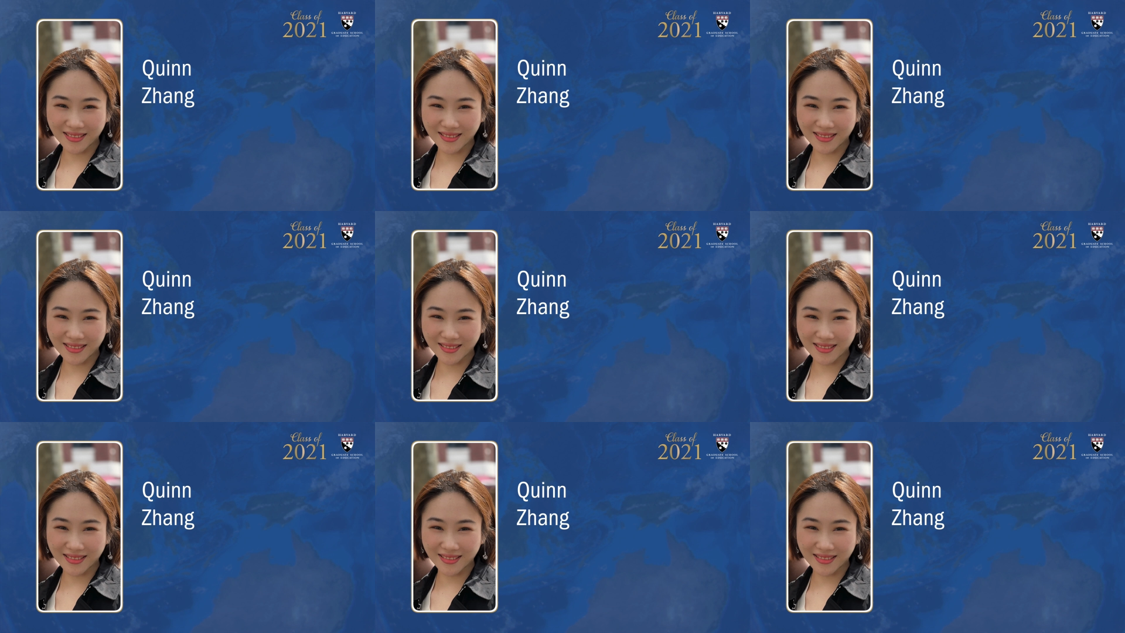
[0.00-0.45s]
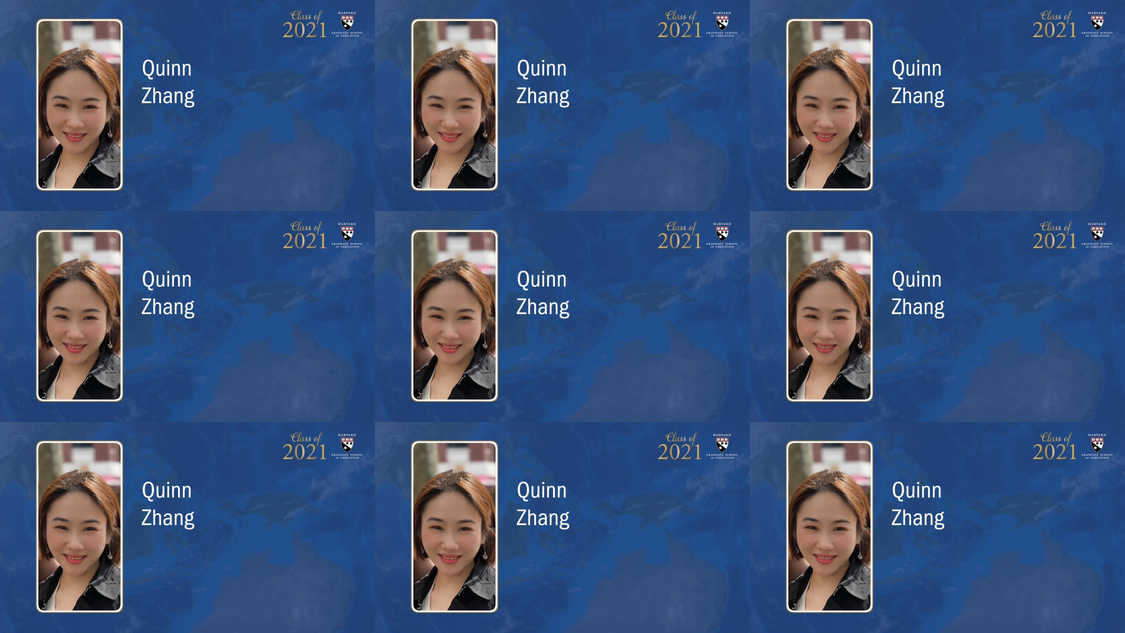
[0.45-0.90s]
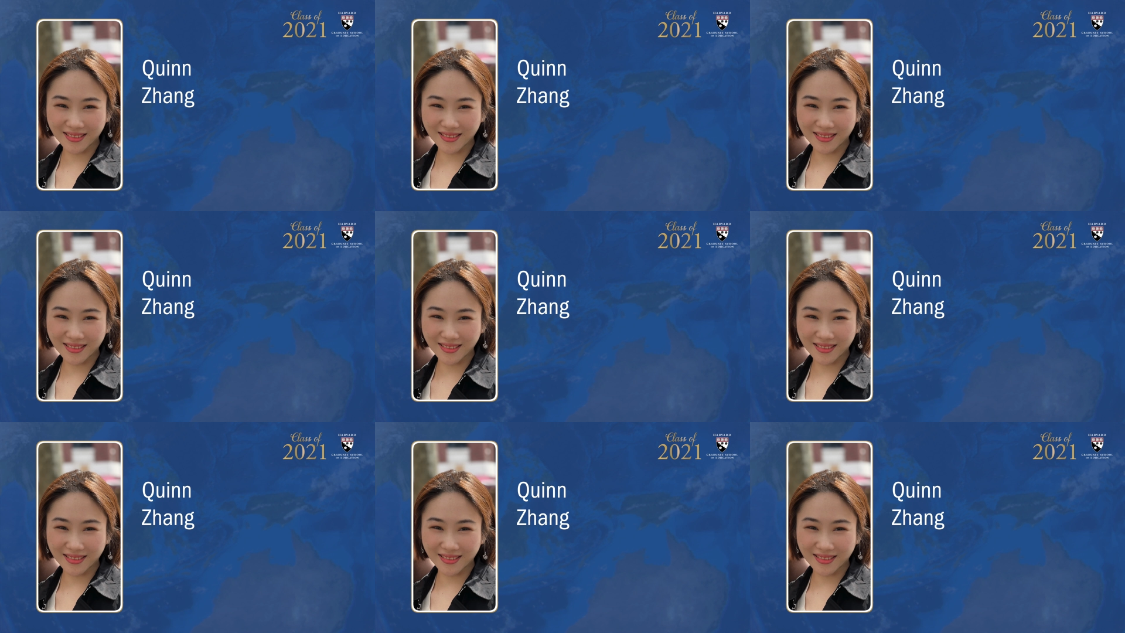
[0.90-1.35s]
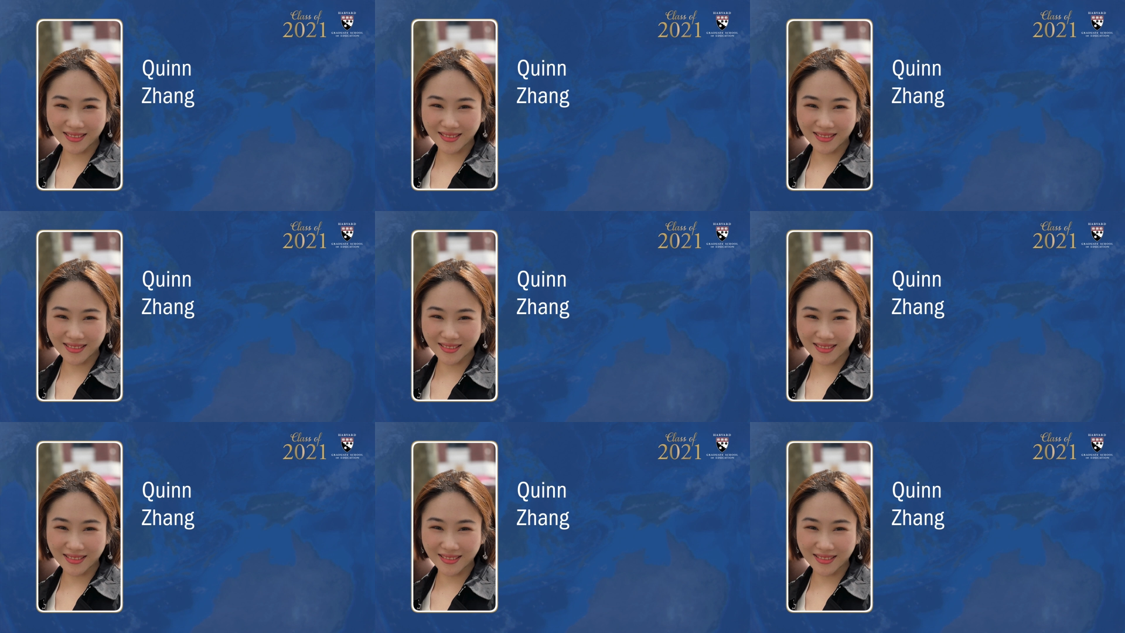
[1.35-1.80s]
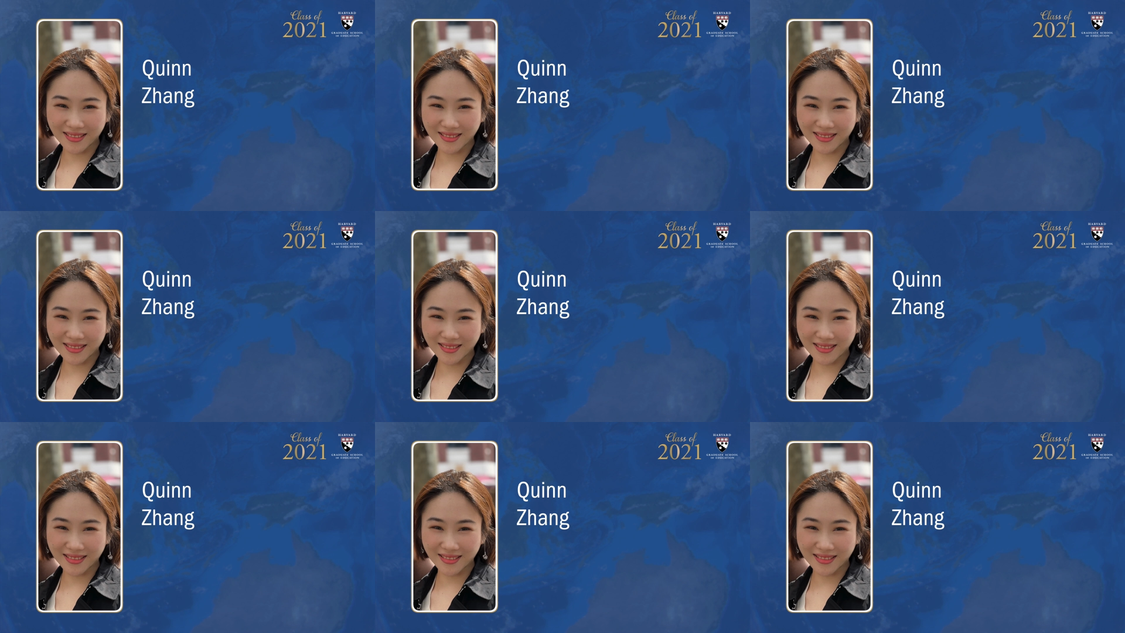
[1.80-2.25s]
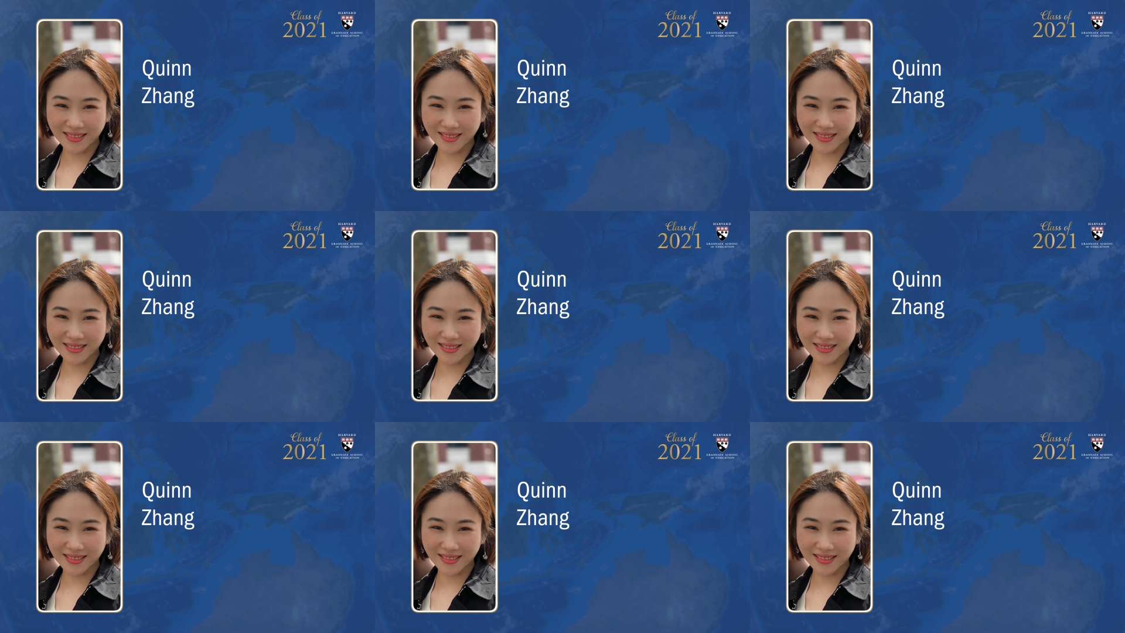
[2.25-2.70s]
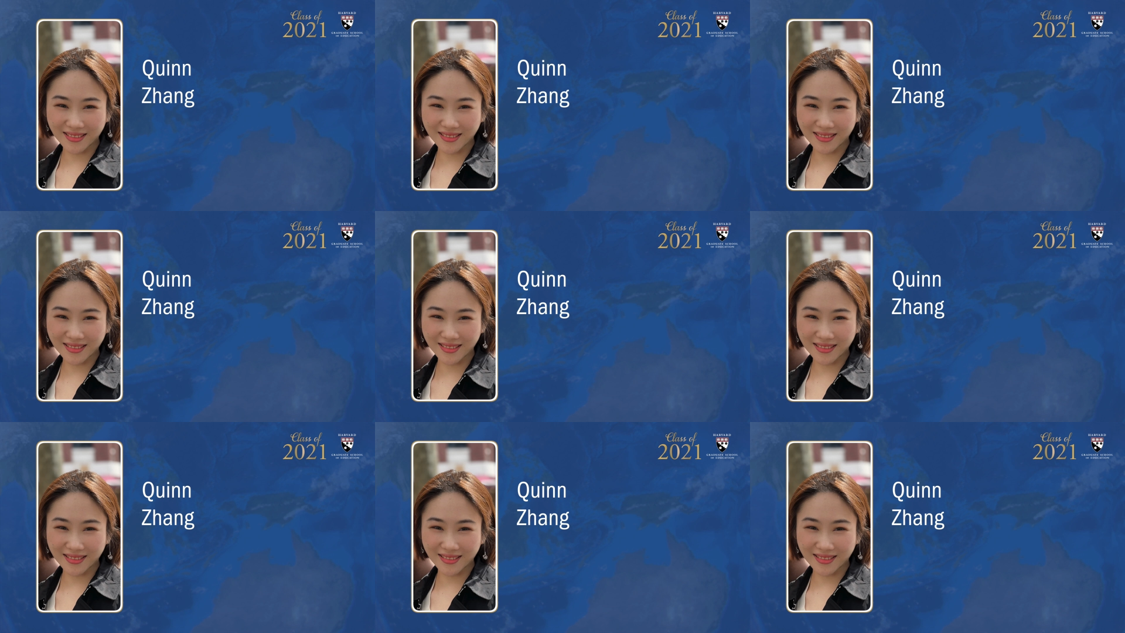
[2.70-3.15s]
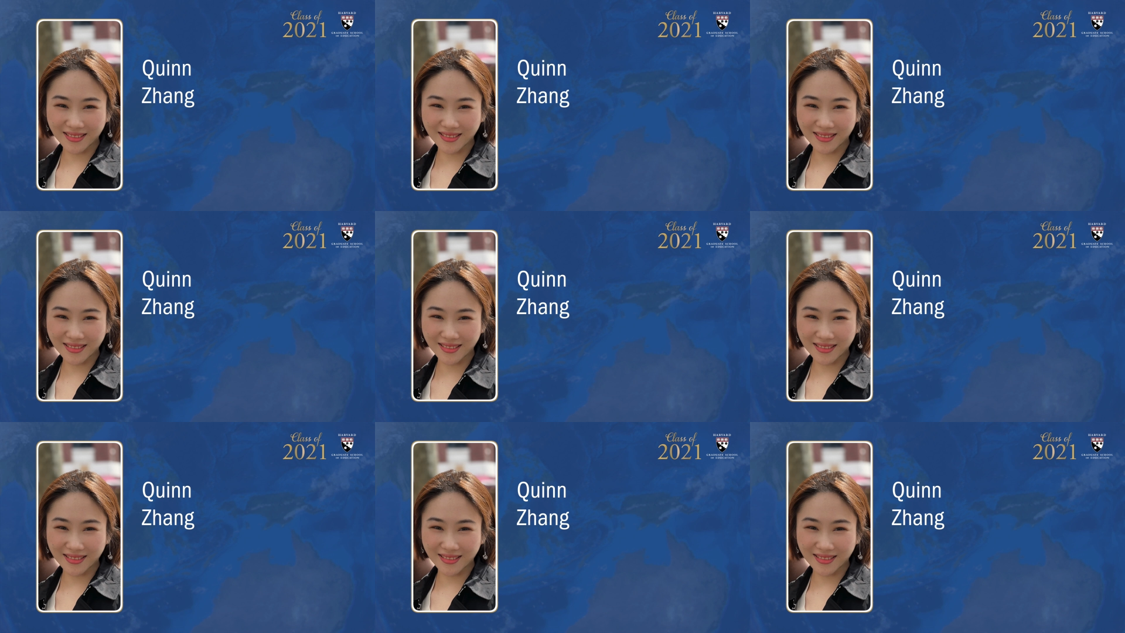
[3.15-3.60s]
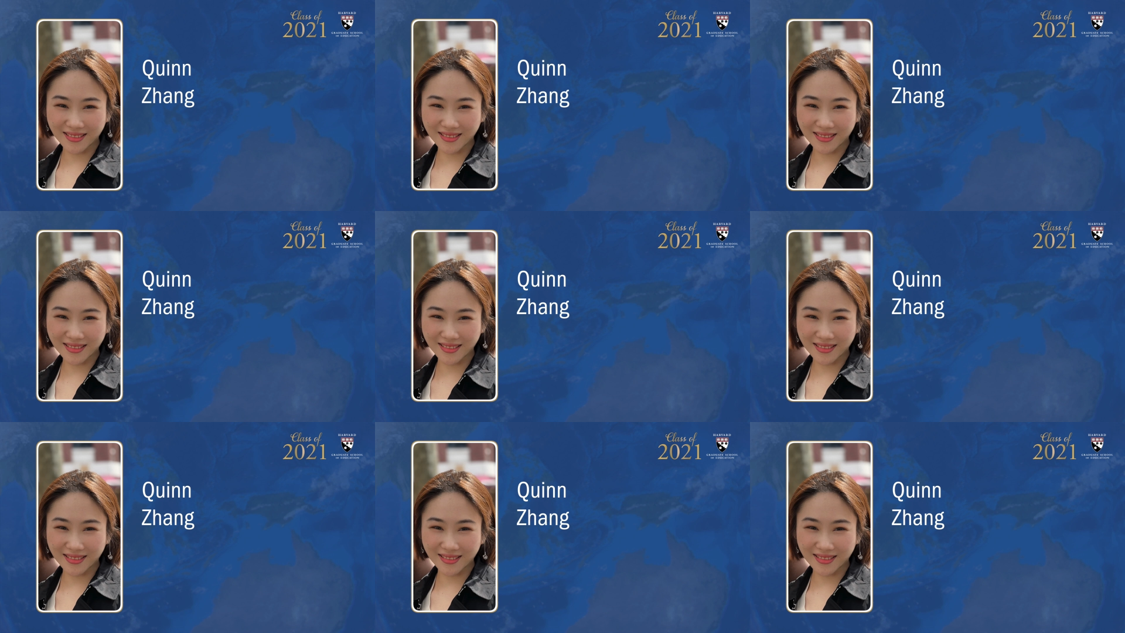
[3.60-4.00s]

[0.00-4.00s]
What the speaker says: Nothing is said.